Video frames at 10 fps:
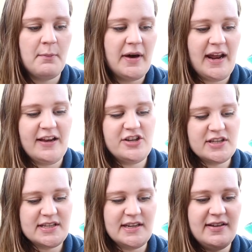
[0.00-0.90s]
but
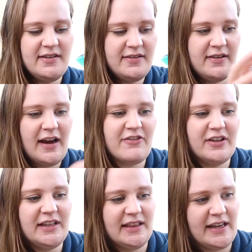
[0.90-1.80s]
I
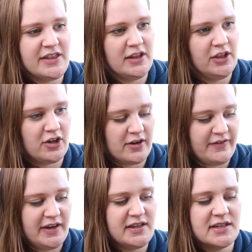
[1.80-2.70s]
really like the look
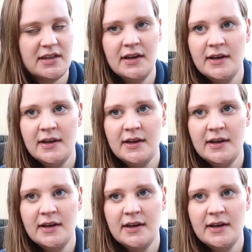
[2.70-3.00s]
of it.